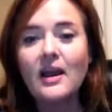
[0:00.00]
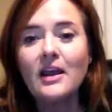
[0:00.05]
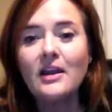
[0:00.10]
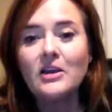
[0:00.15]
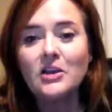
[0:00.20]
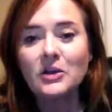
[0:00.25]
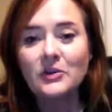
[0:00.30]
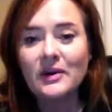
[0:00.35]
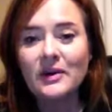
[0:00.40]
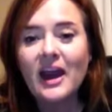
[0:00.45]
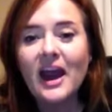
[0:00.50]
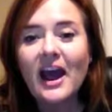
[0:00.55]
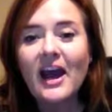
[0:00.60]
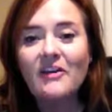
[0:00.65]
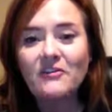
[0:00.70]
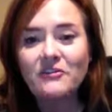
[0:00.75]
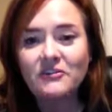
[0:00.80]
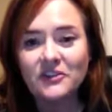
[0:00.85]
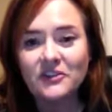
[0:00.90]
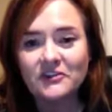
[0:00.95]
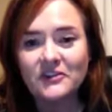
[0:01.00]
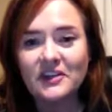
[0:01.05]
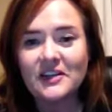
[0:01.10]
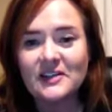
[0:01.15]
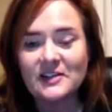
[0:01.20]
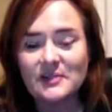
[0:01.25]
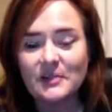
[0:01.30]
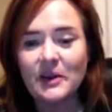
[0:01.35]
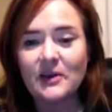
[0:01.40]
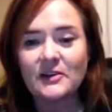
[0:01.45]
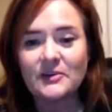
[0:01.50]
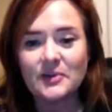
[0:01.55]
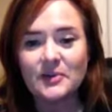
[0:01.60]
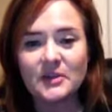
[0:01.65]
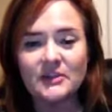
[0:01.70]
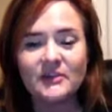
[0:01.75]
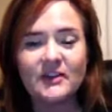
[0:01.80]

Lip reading: you would have 15 spas booked.